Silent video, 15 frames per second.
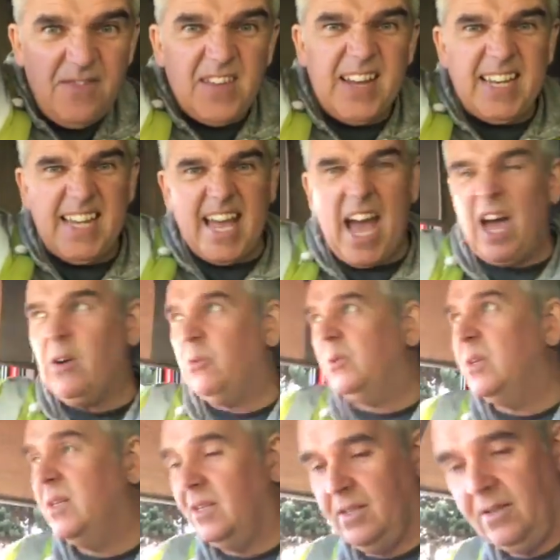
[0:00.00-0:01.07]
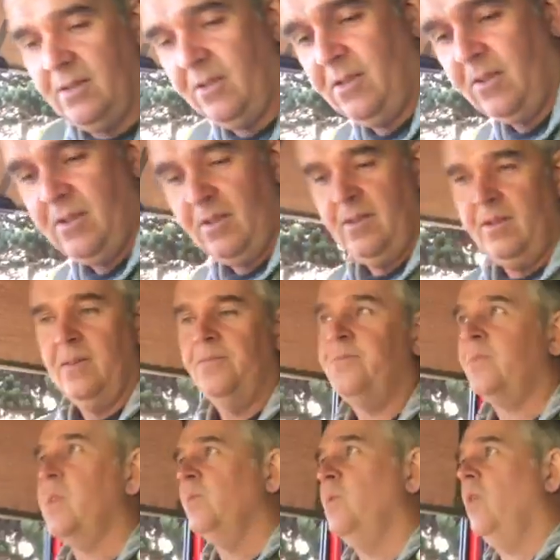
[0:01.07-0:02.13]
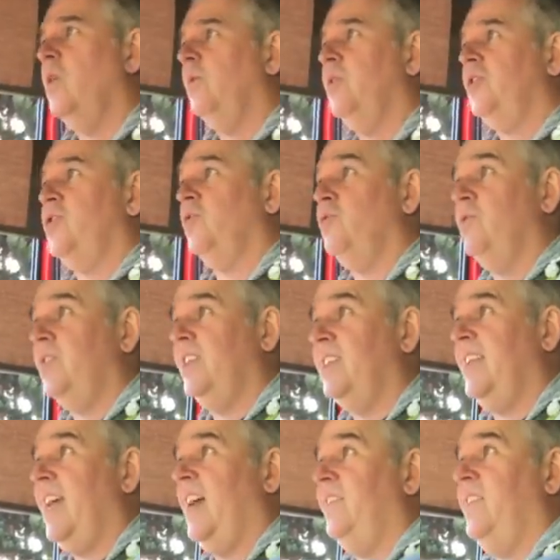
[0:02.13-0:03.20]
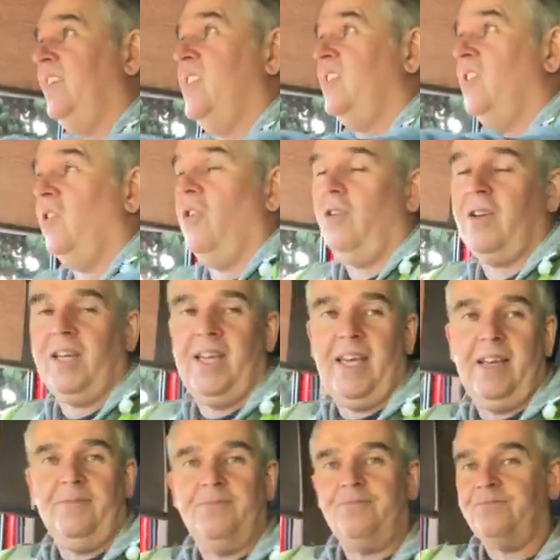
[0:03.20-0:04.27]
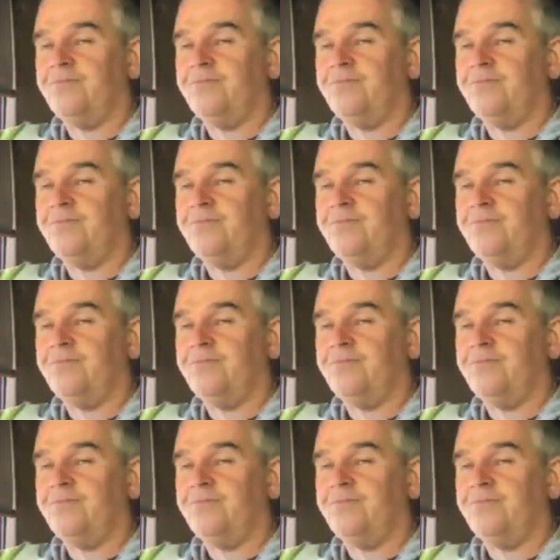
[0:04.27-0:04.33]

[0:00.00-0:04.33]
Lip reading: video while we're shunting down this lark here.